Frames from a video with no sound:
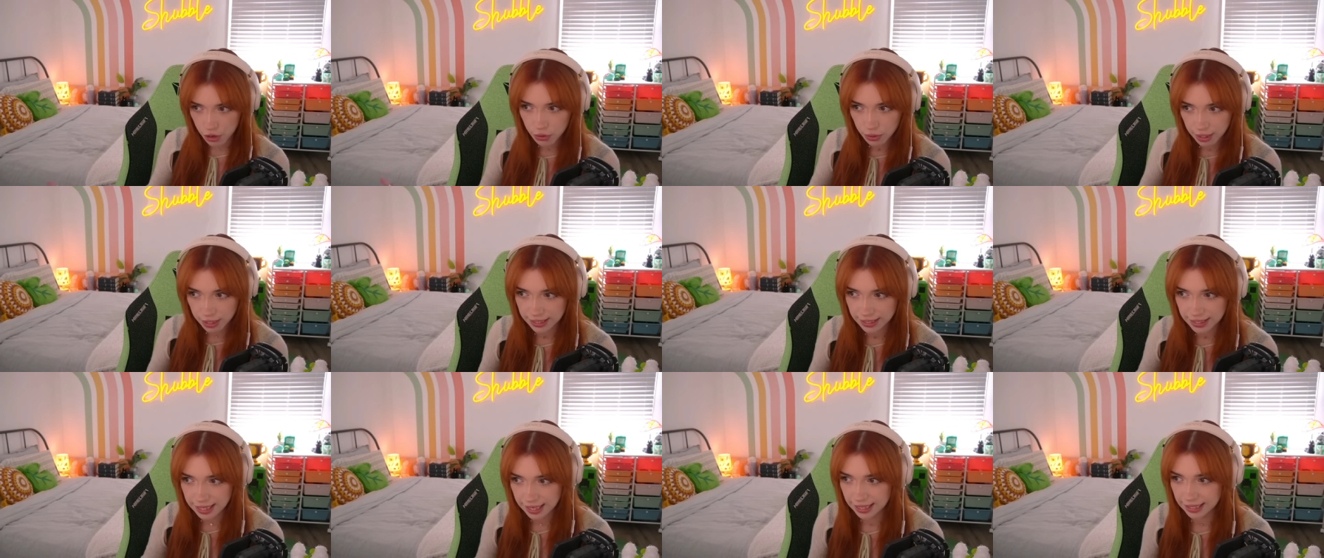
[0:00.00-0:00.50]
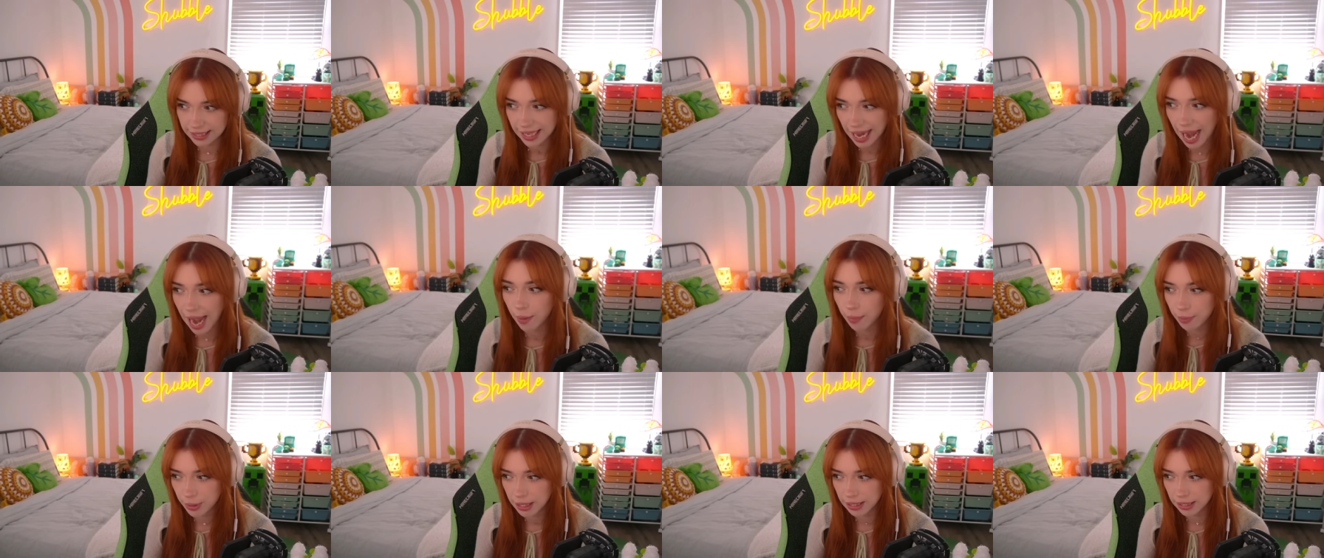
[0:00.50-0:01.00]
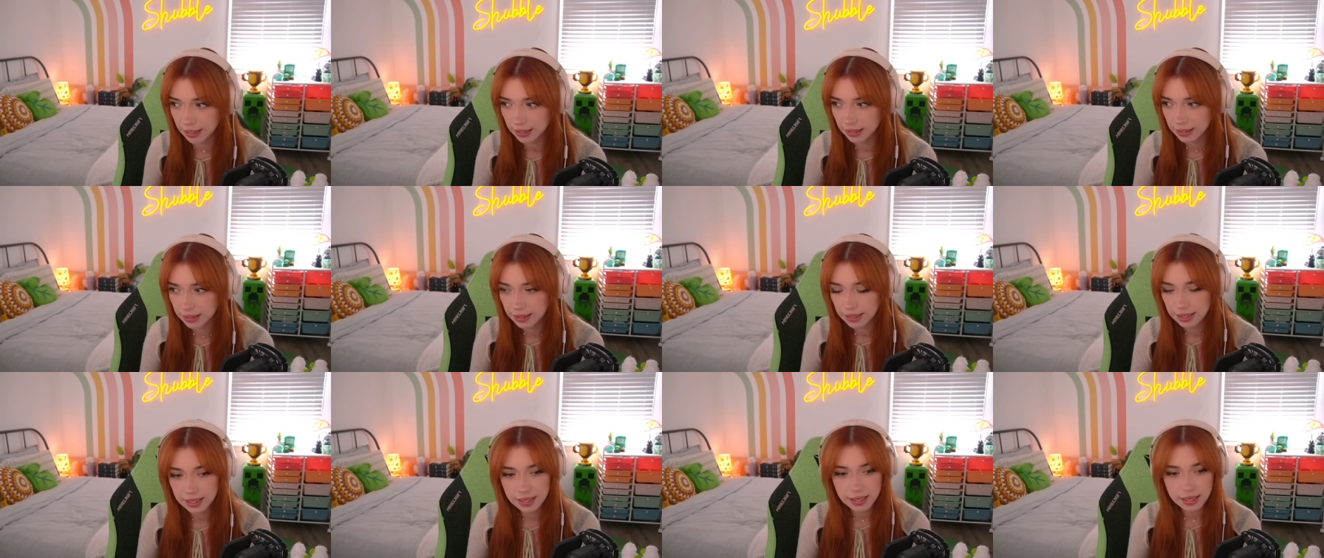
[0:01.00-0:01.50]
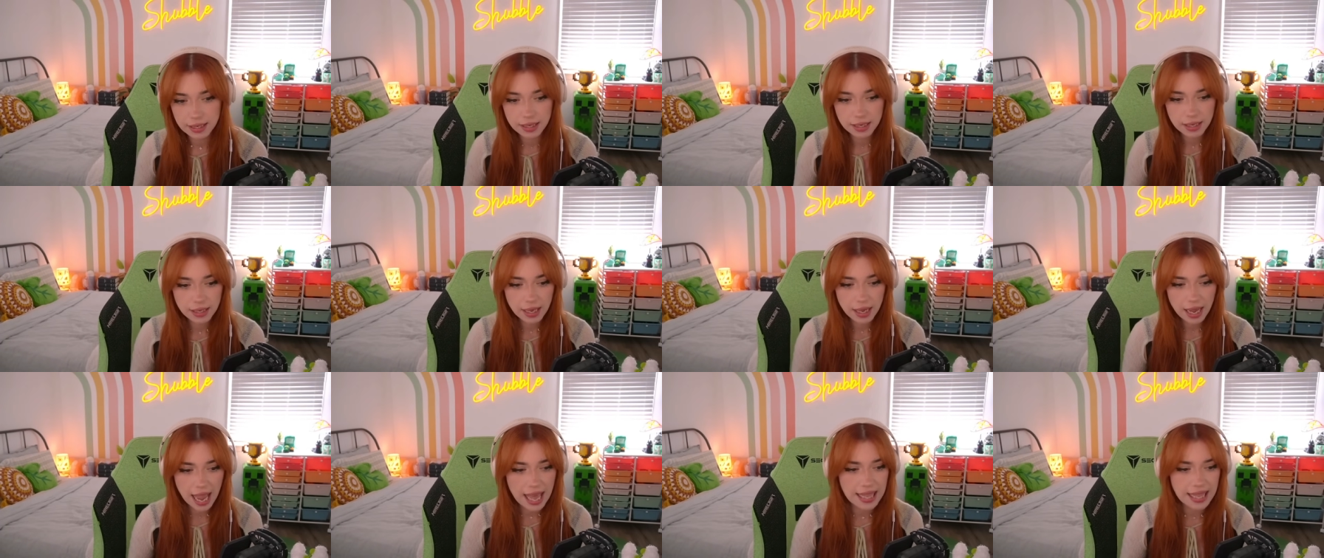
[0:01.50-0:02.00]
these things happened
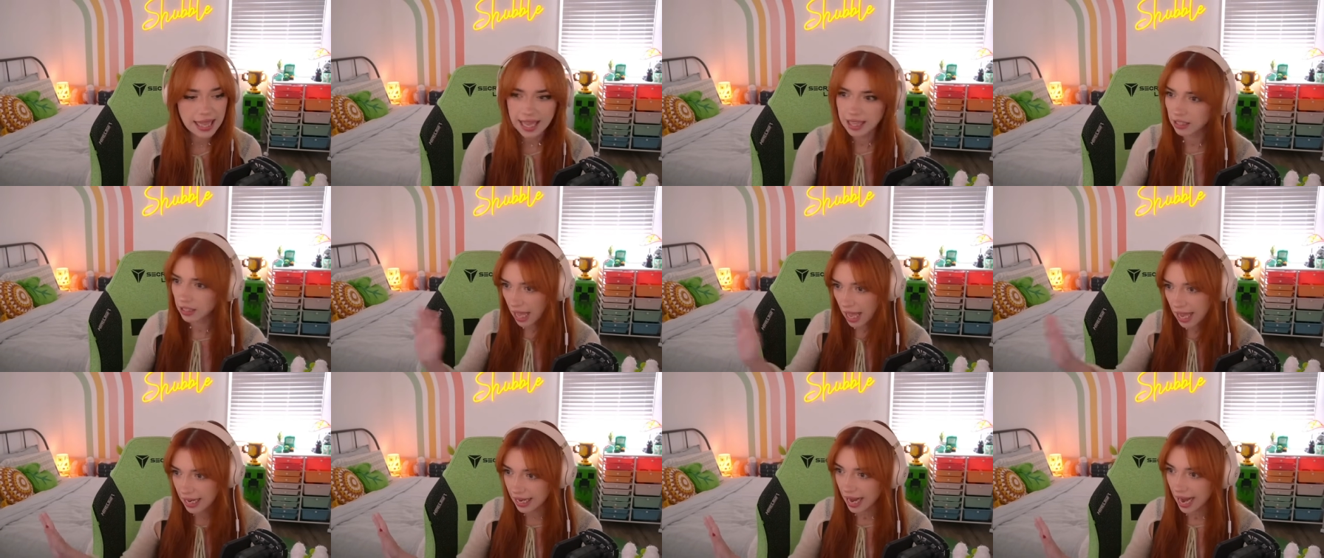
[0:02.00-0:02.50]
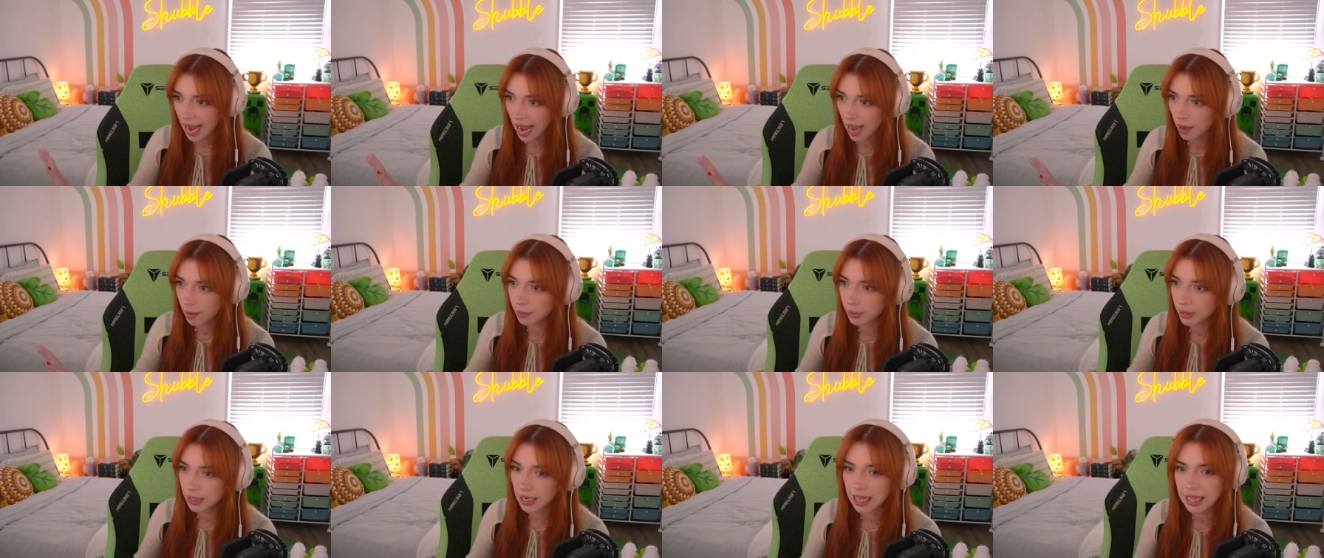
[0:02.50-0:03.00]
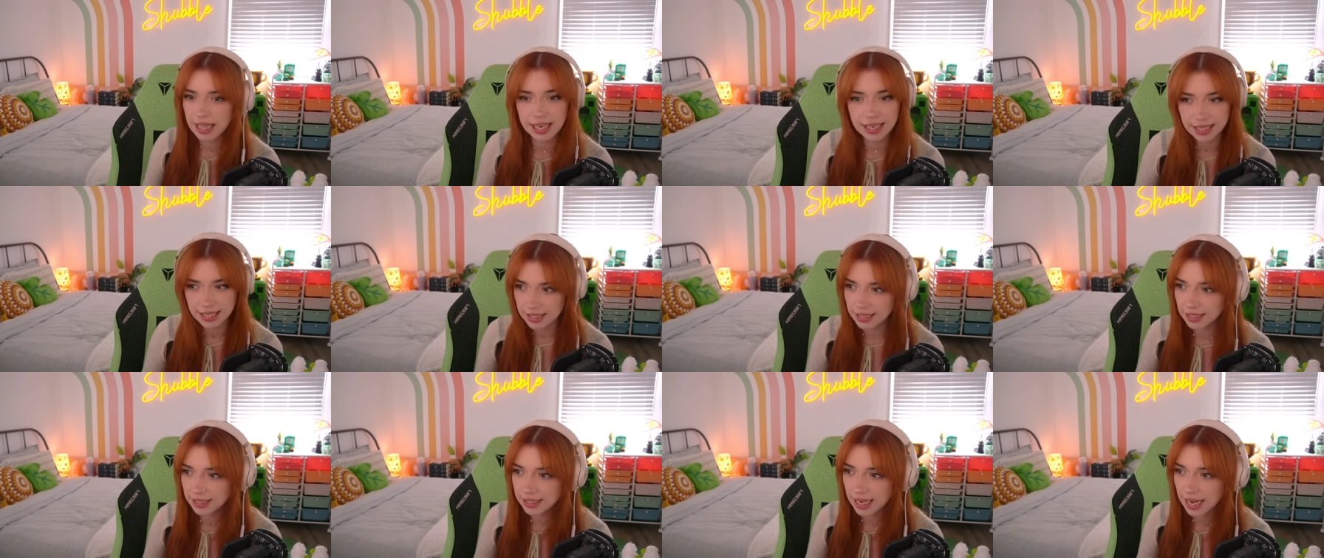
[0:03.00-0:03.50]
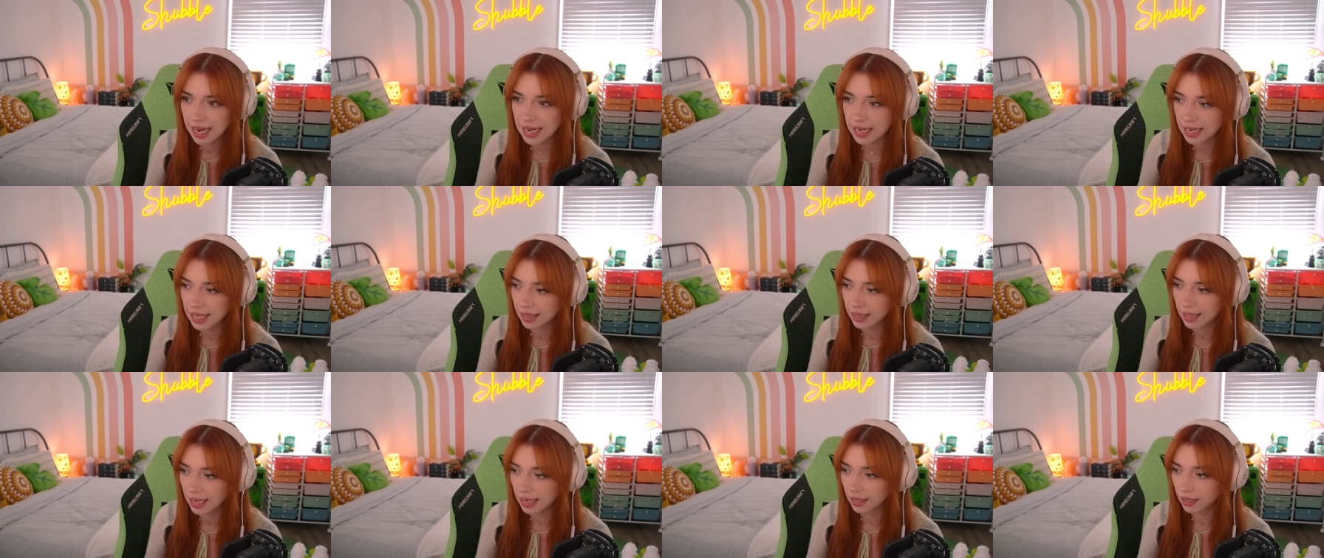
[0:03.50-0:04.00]
and they let it happen and they didn't say
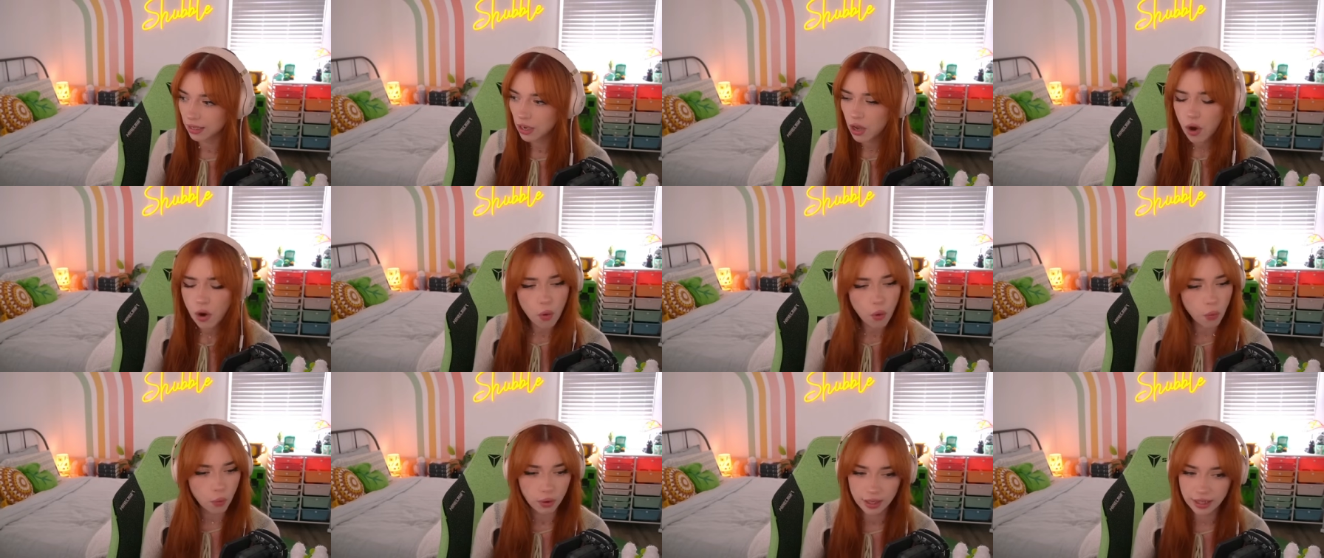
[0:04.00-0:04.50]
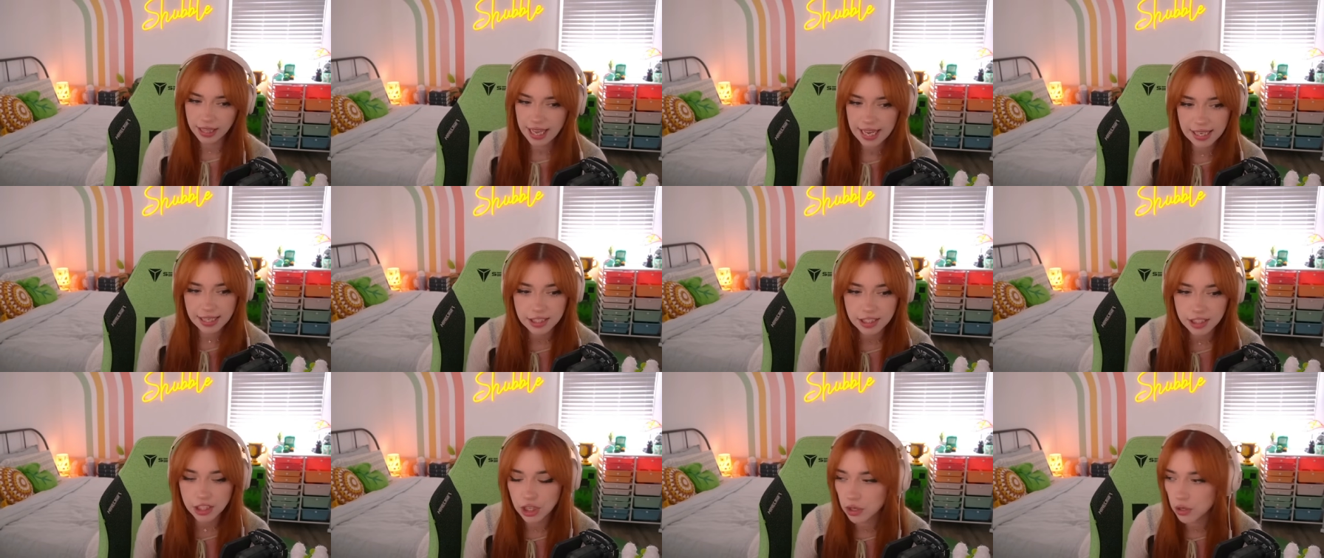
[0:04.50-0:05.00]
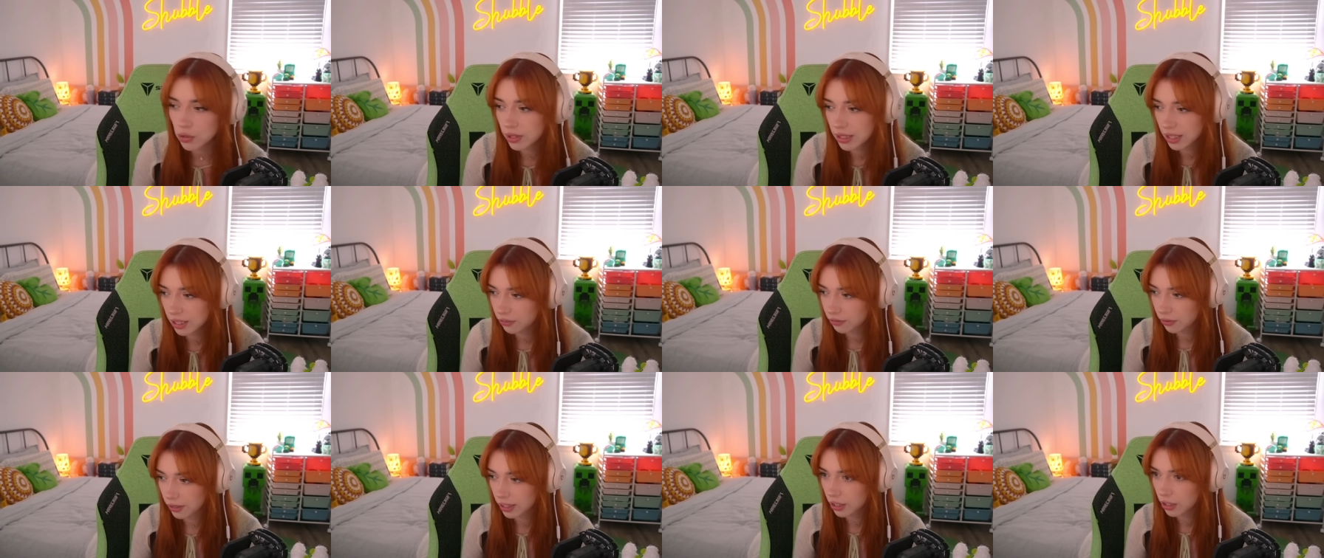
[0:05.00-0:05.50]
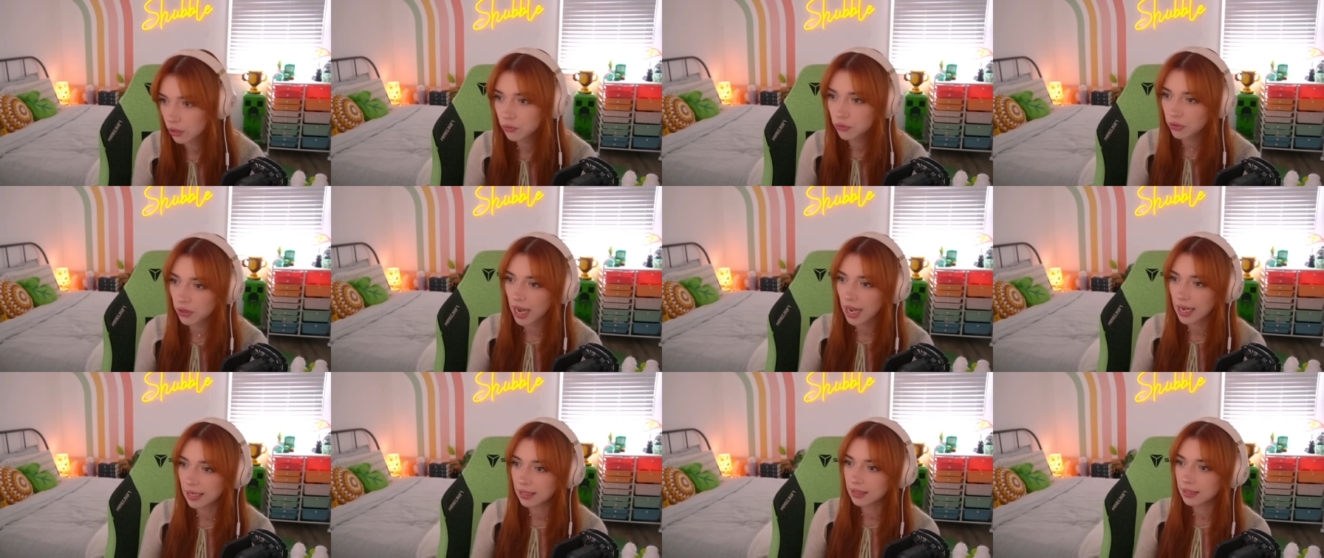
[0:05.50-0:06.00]
anything, or they excused it for their
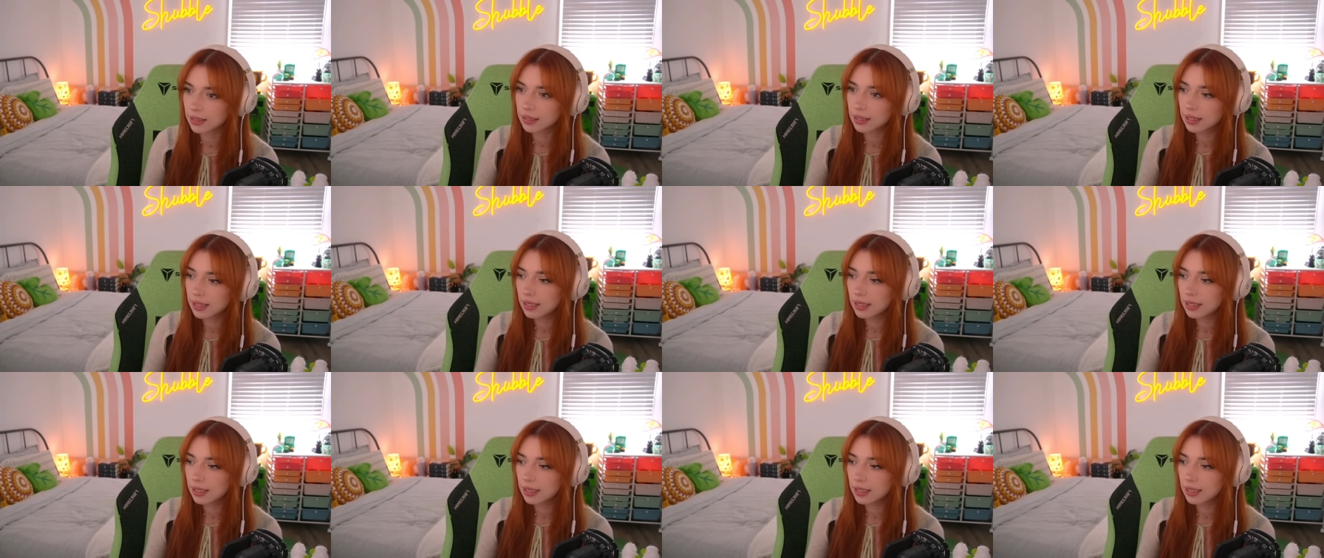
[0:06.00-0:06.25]
friend.